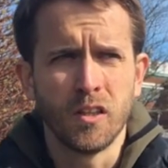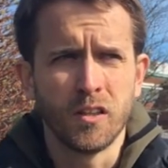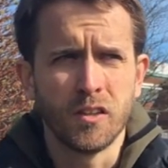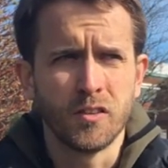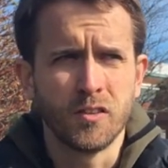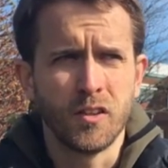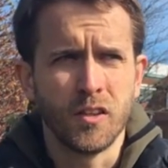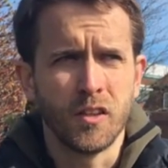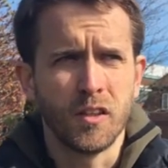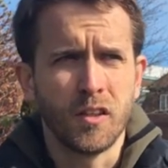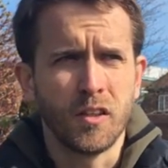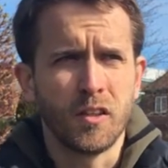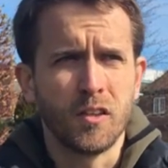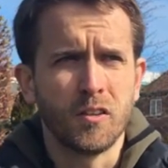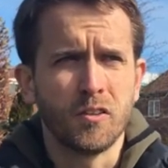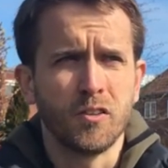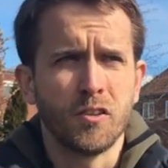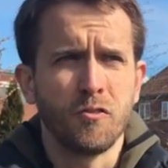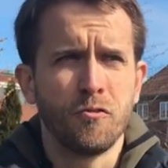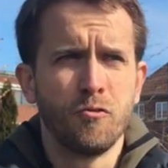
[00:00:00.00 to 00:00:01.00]
Uh,
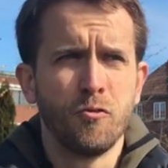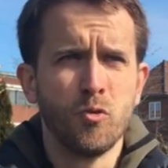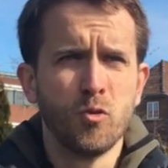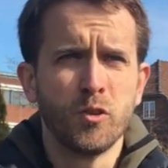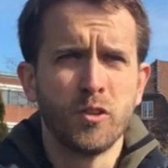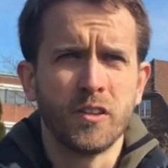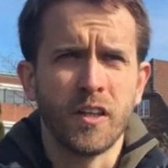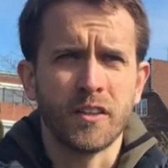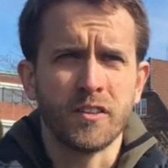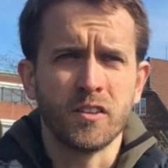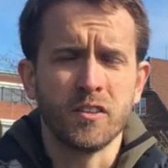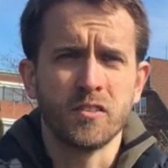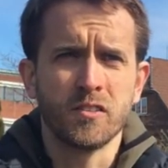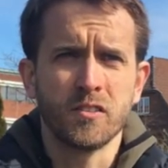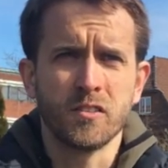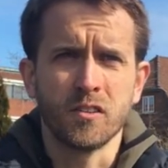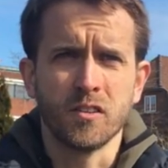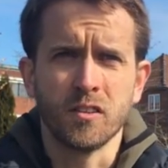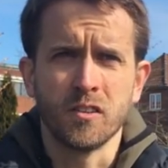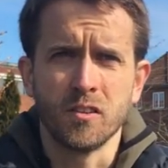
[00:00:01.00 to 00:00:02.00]
the, the food that
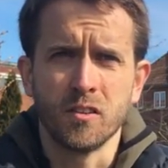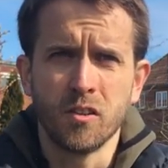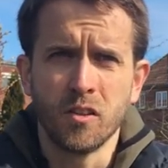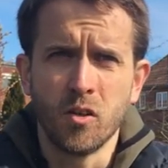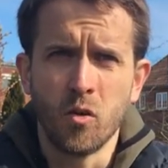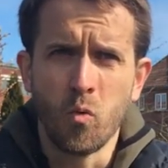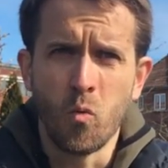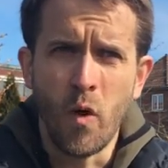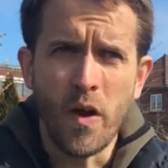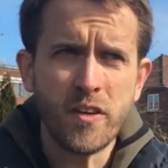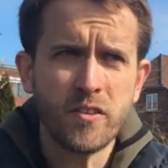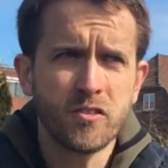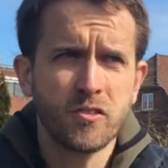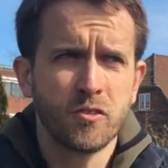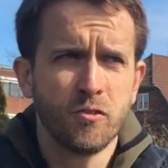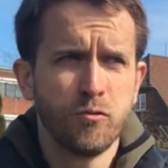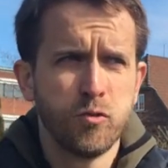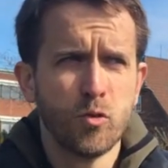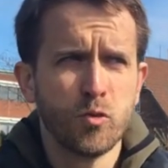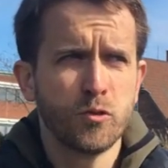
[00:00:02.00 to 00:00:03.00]
is uh,
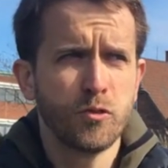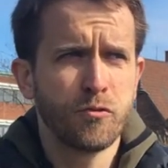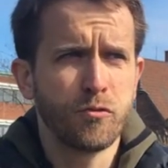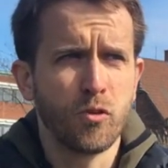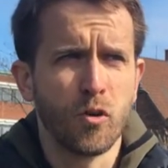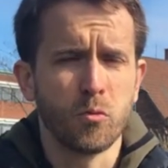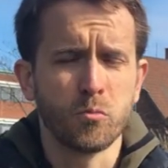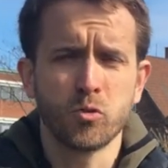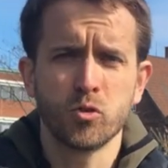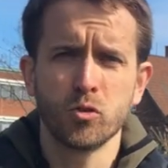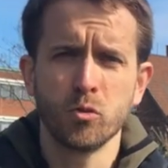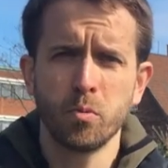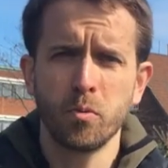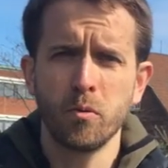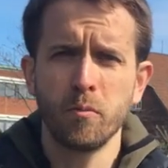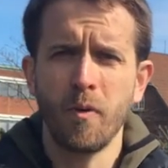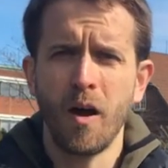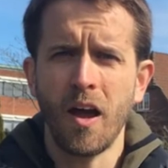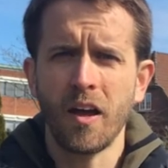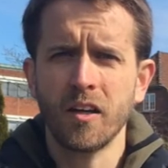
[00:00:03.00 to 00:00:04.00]
waste food from
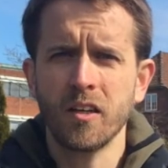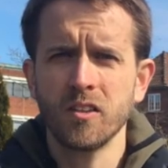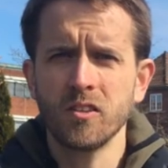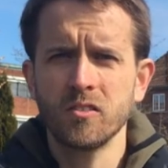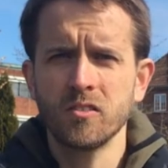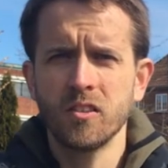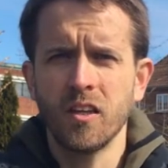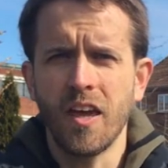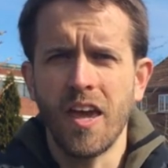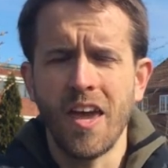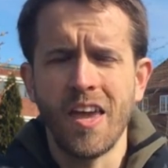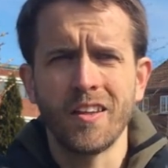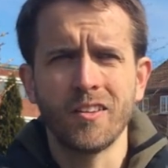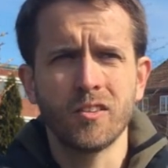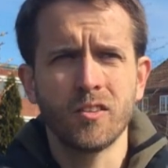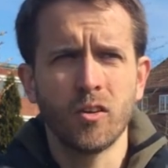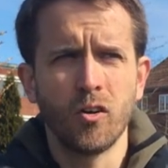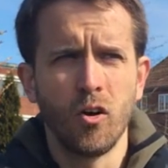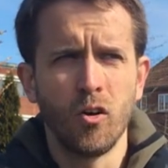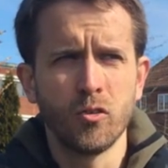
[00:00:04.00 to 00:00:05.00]
supermarkets,
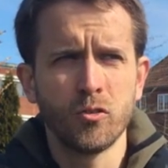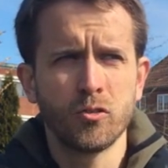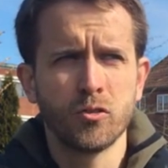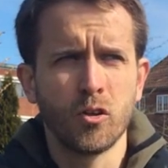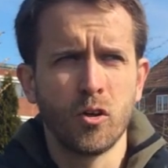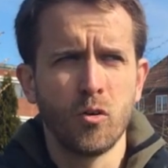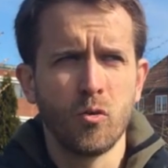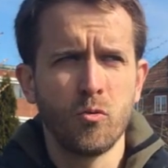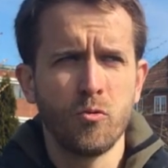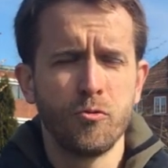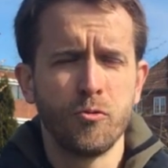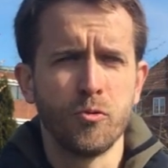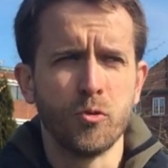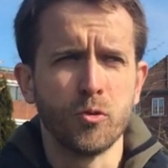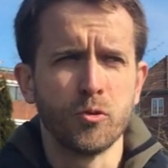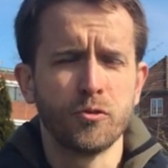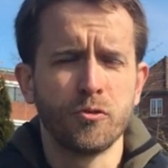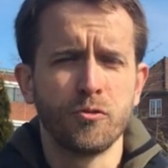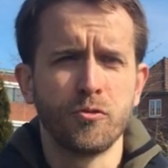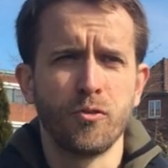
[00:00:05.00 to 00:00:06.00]
and also
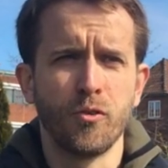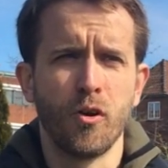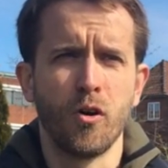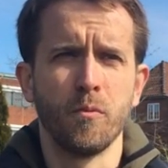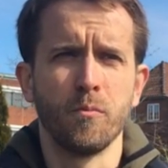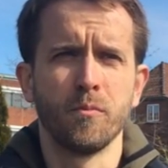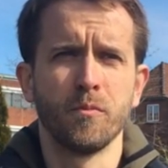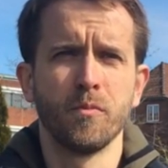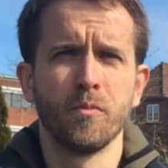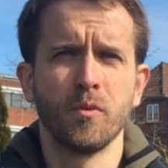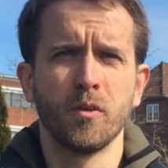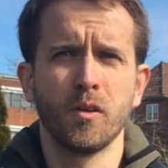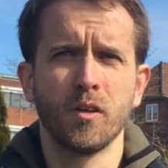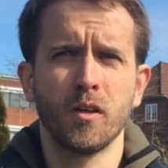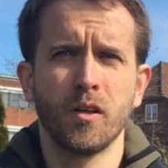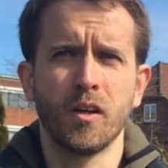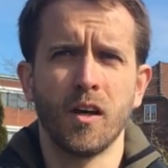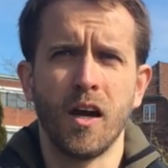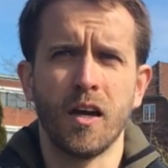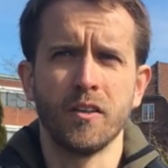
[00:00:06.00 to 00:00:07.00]
food from
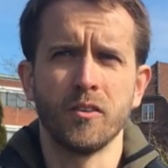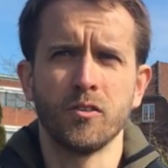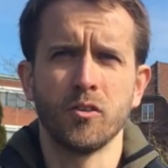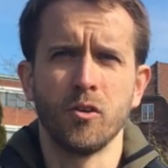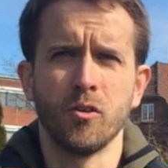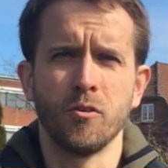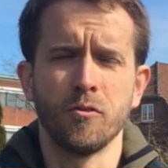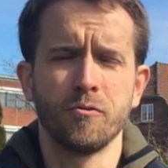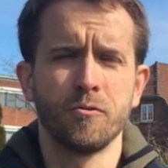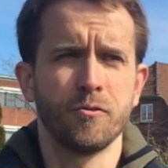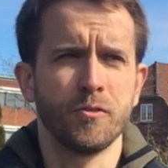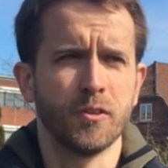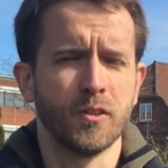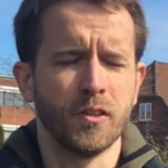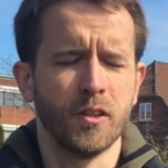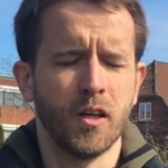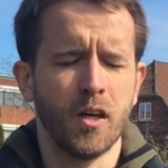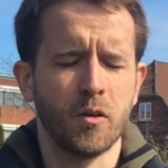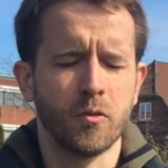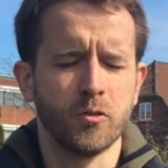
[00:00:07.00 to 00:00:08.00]
kind of uh,
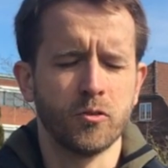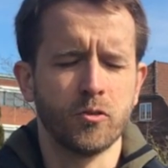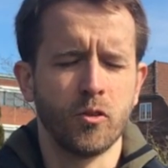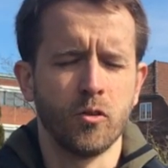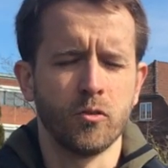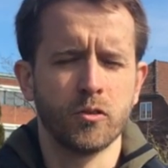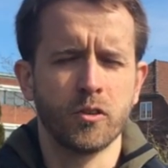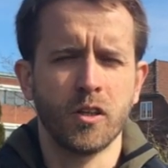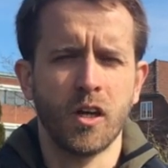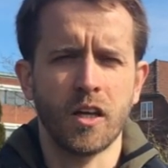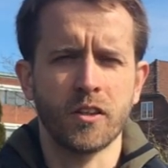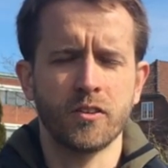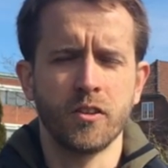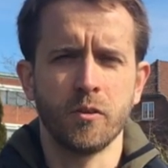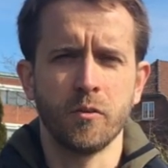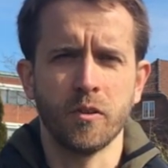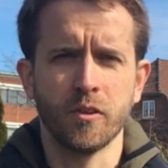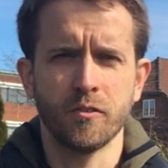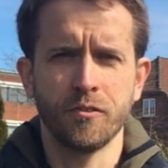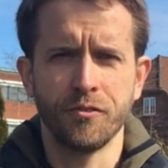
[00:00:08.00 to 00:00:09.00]
how it's called
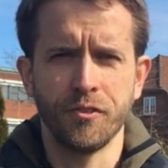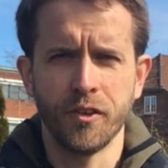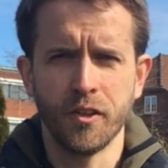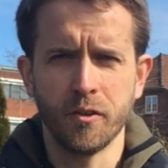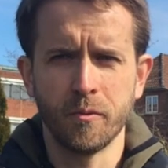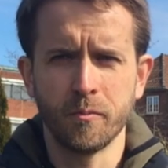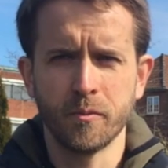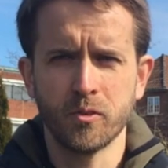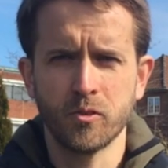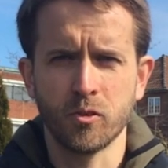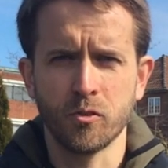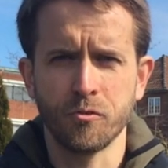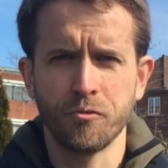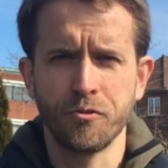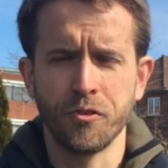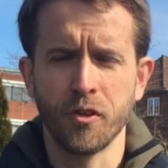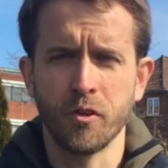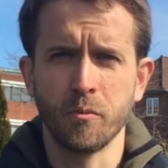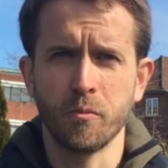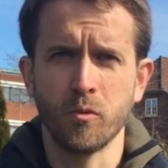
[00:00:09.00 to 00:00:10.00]
catering firm, so
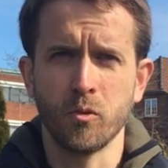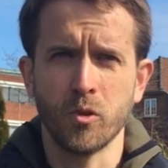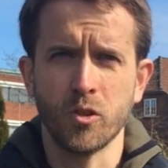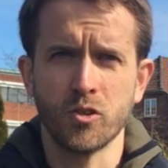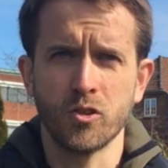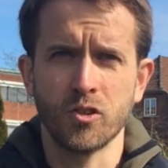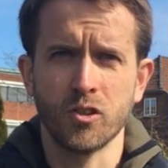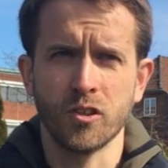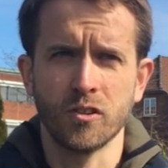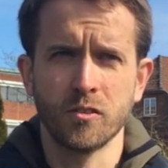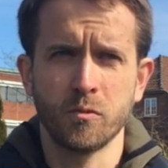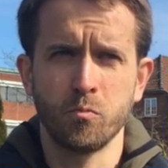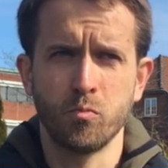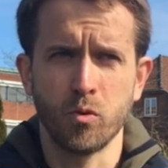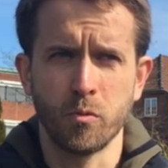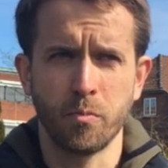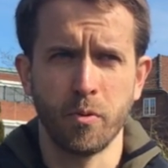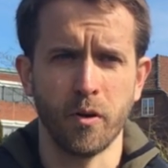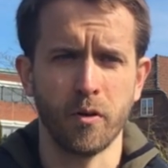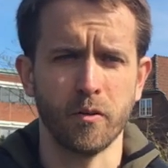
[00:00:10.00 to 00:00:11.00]
firm which is
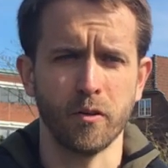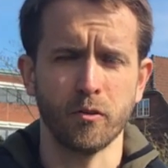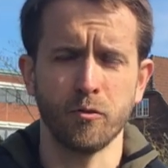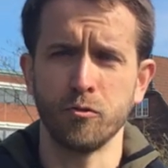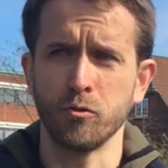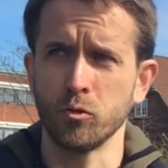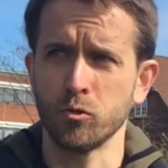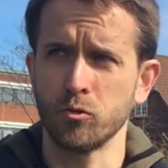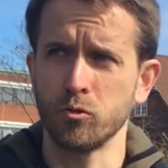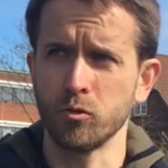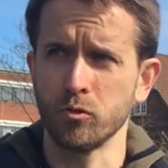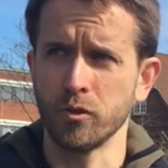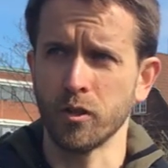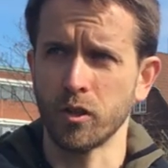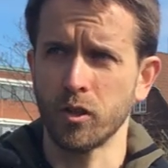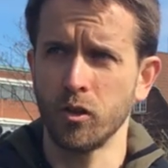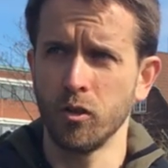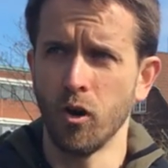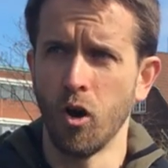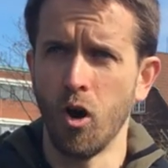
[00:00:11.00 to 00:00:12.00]
preparing food to the
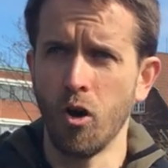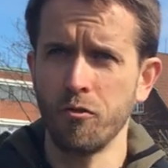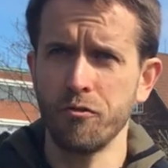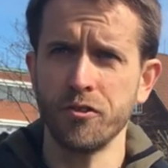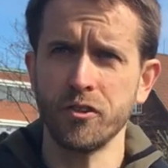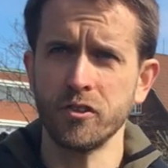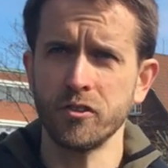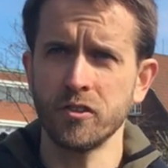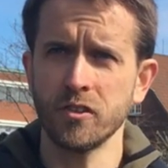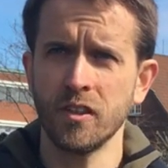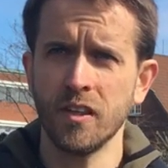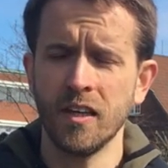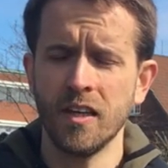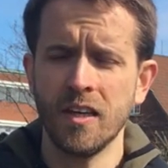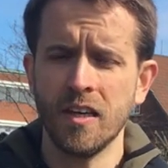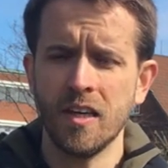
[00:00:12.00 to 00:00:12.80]
office.